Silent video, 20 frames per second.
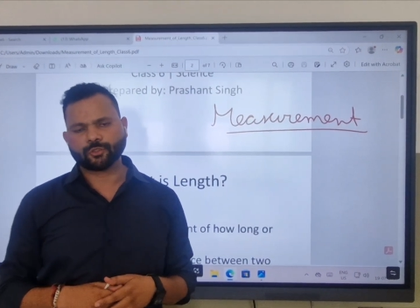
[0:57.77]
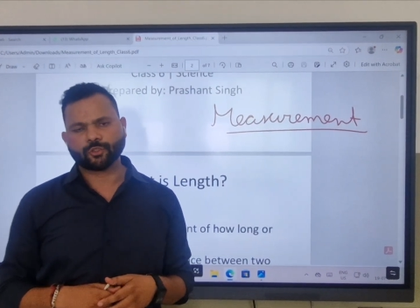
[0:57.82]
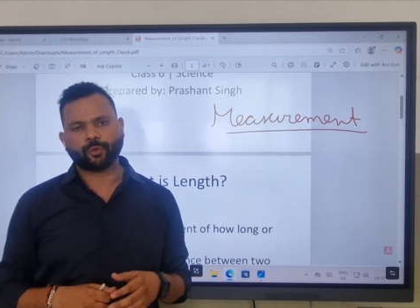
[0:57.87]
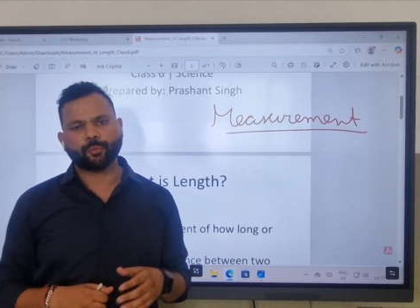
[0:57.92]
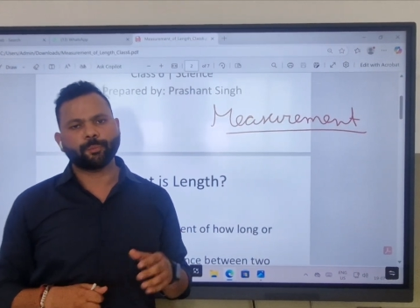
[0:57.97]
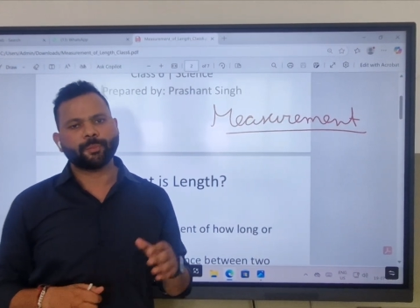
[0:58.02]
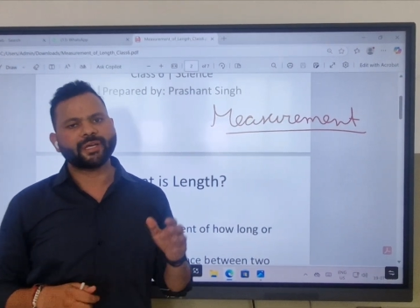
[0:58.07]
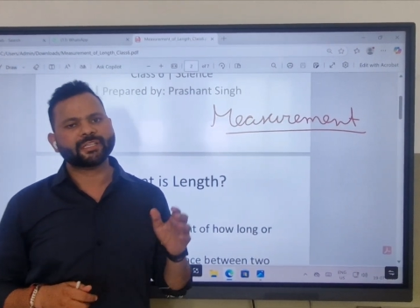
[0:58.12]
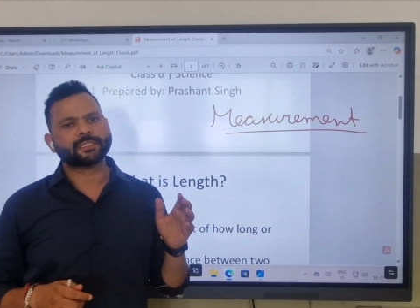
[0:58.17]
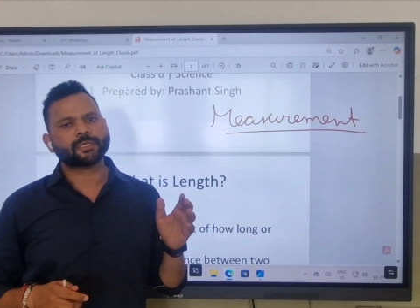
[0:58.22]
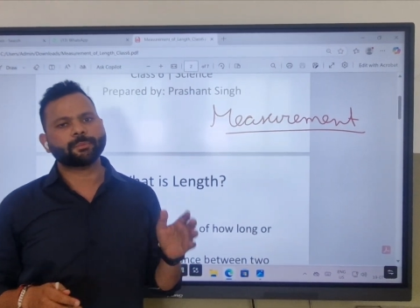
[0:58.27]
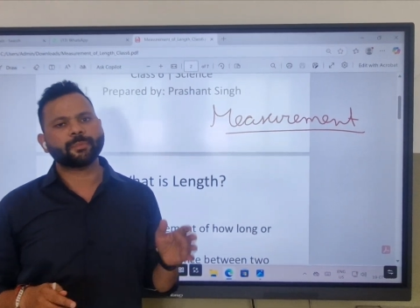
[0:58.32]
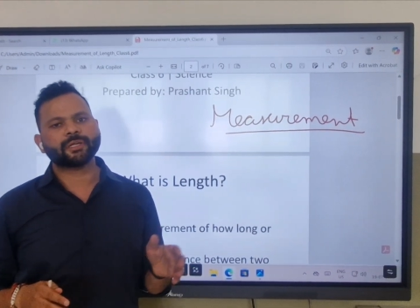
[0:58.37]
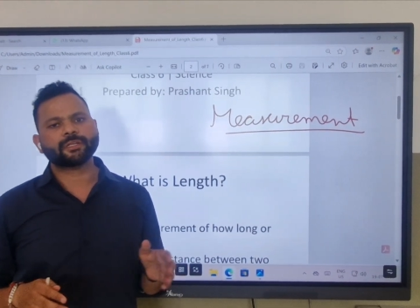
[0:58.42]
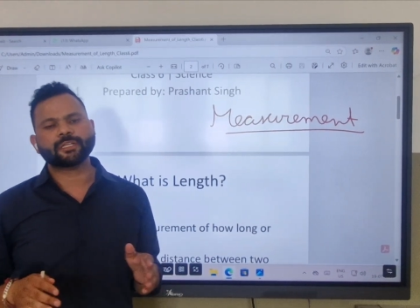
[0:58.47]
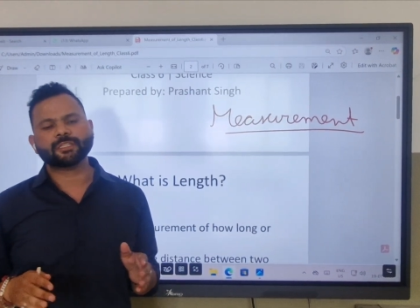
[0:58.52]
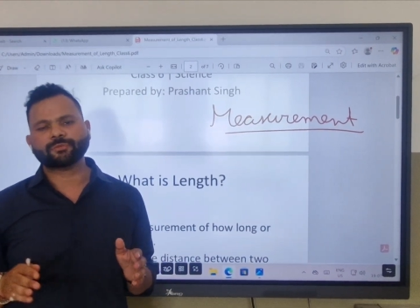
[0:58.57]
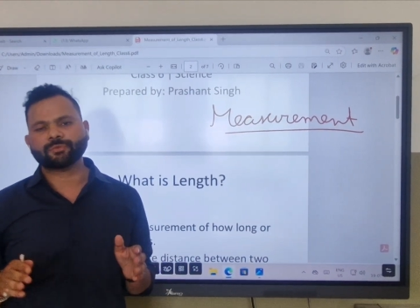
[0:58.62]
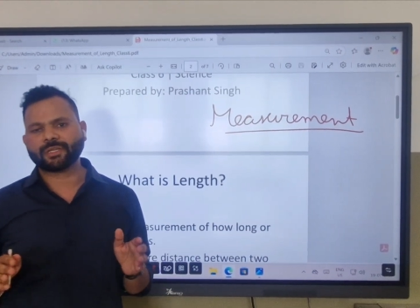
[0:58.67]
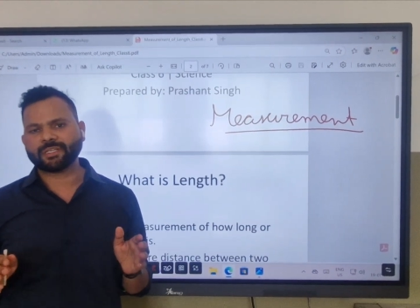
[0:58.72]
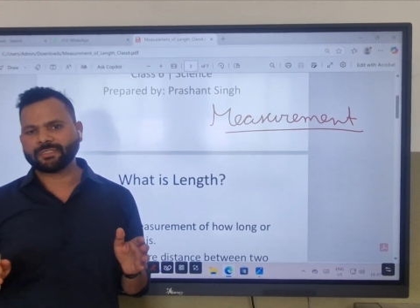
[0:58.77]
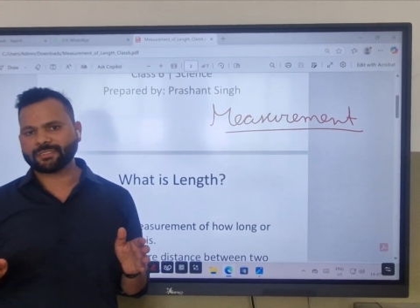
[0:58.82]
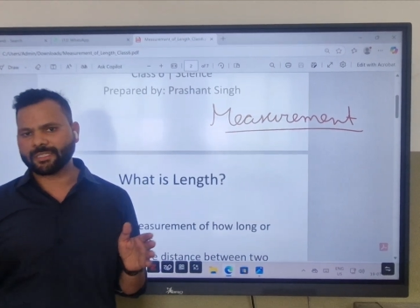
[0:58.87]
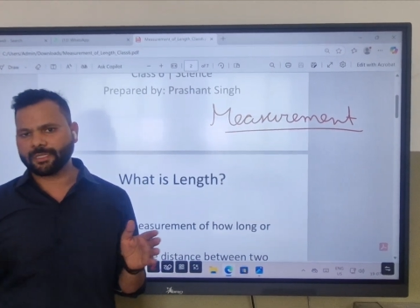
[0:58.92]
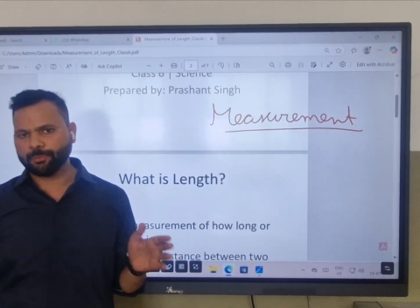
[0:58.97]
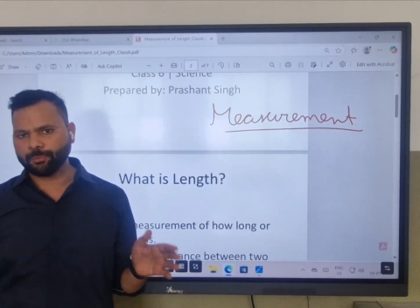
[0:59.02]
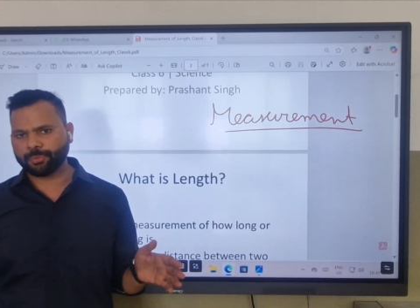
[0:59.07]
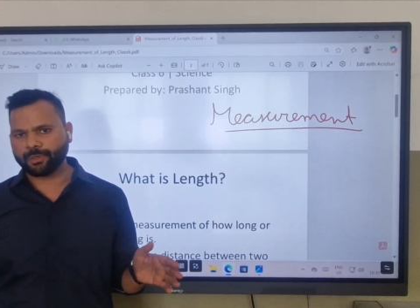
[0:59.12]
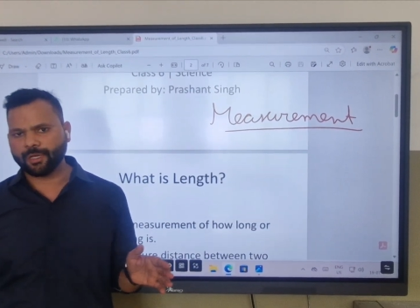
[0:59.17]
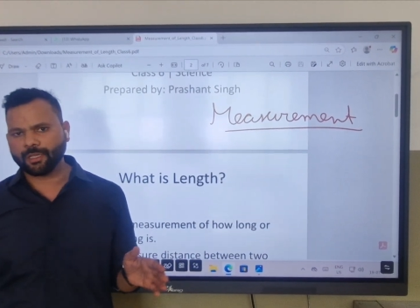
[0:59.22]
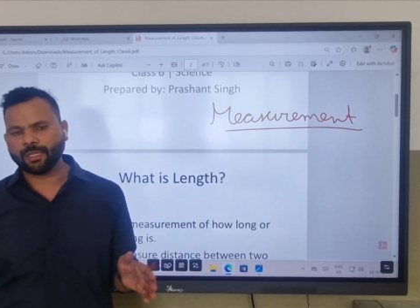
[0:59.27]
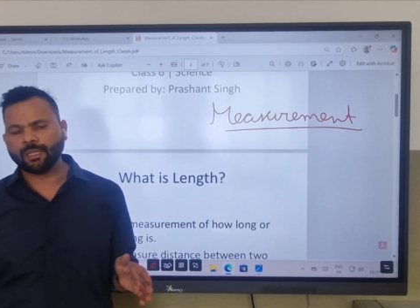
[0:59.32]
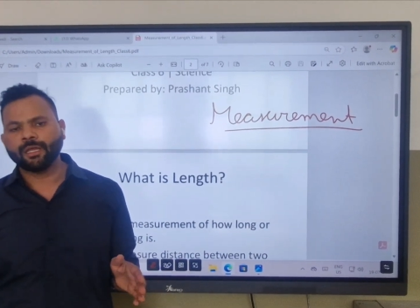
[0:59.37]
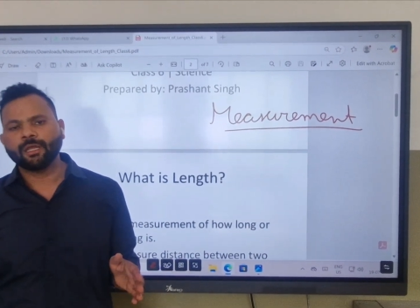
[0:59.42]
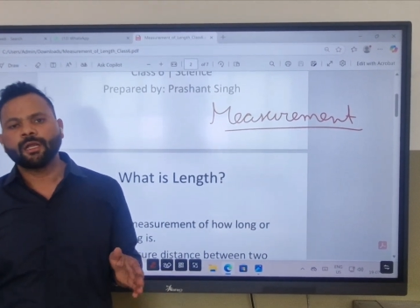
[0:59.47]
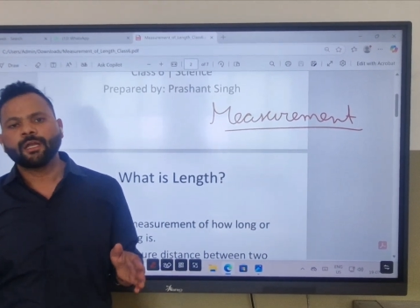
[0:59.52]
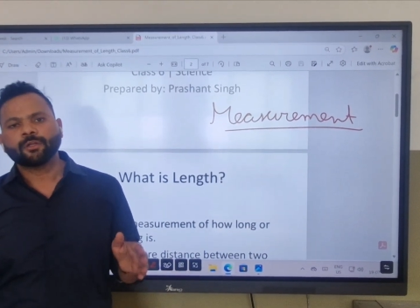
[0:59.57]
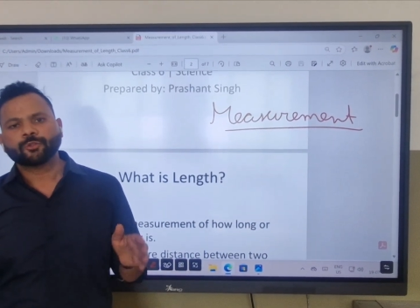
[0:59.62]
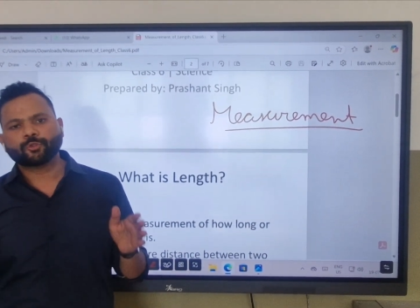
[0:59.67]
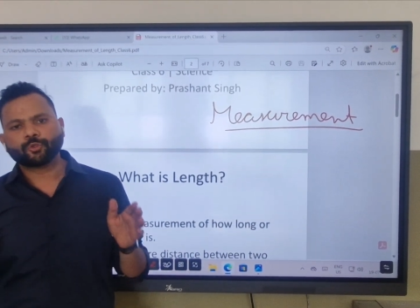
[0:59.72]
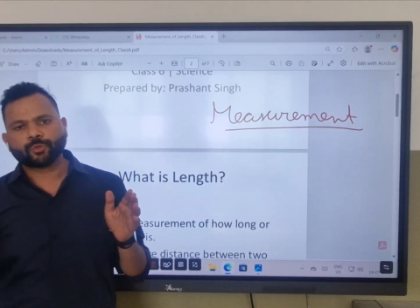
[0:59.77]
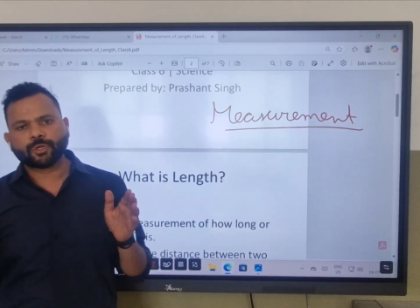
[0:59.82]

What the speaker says: So measurement is very simple, to